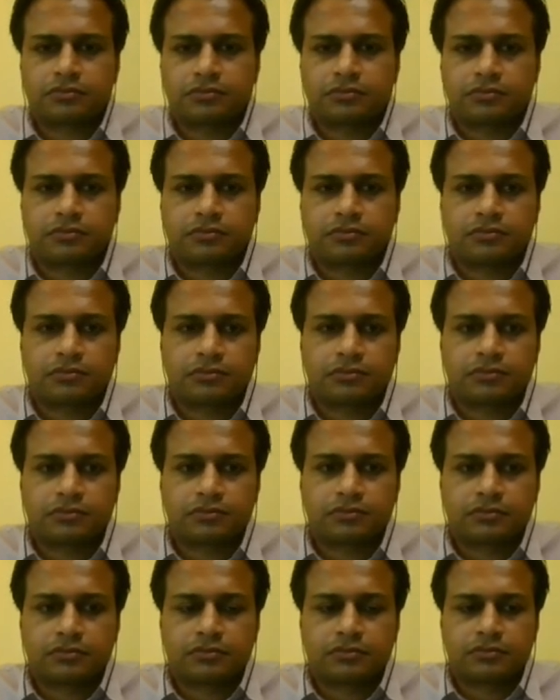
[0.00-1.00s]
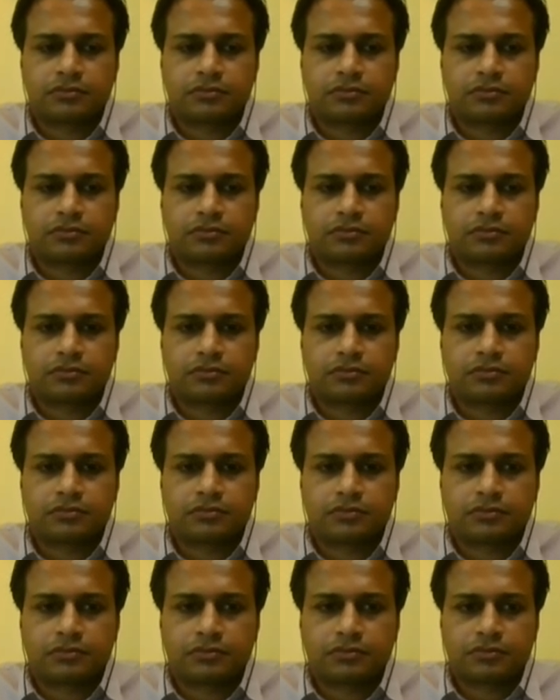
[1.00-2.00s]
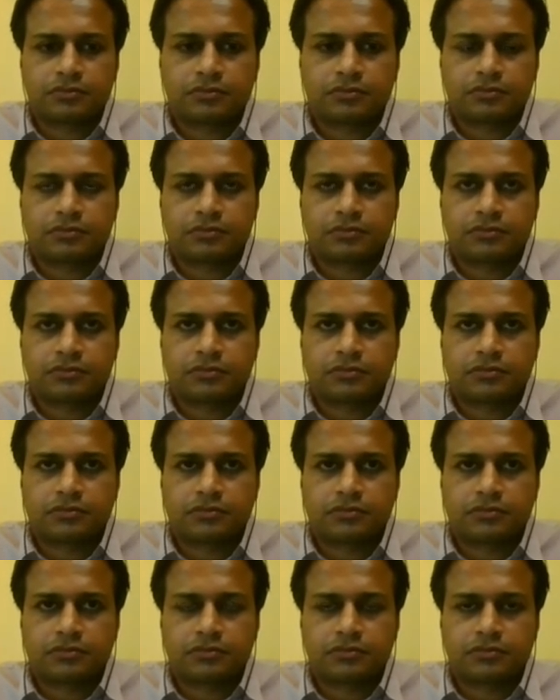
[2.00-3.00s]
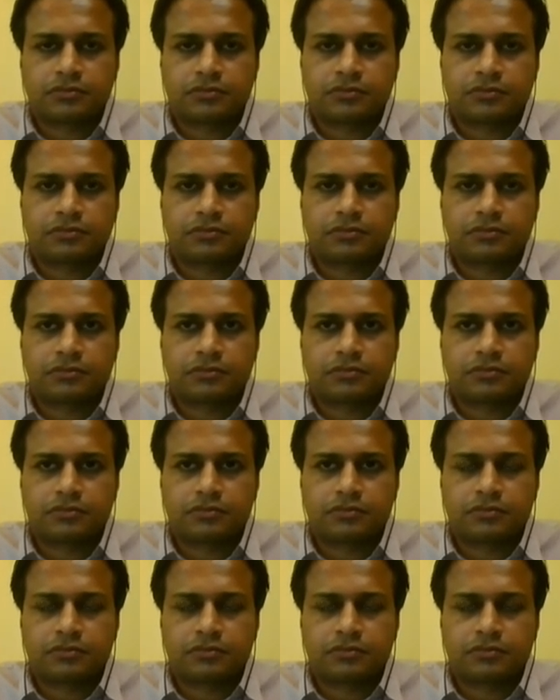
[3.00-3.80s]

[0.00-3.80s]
(not speaking)